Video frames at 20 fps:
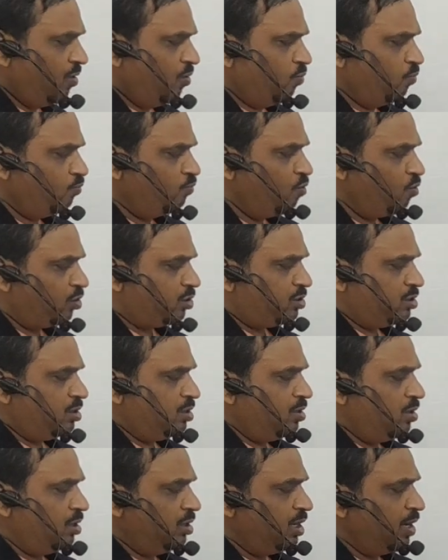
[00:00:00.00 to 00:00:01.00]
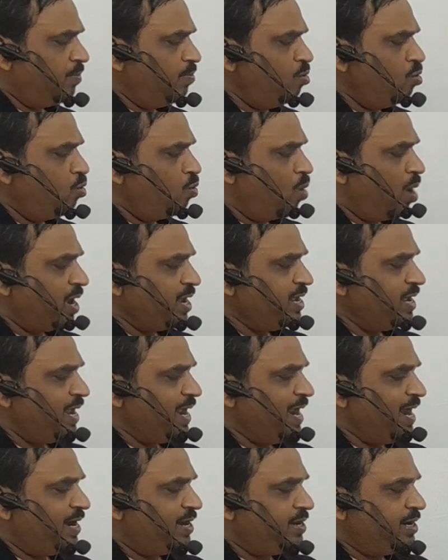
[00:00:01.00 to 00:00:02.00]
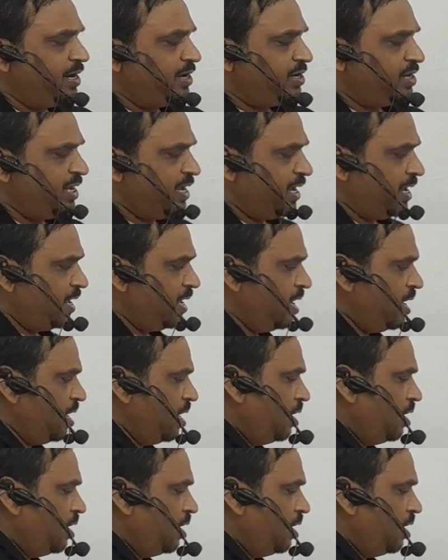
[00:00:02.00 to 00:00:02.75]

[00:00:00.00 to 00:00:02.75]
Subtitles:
Watt, W-Y-A-T-T.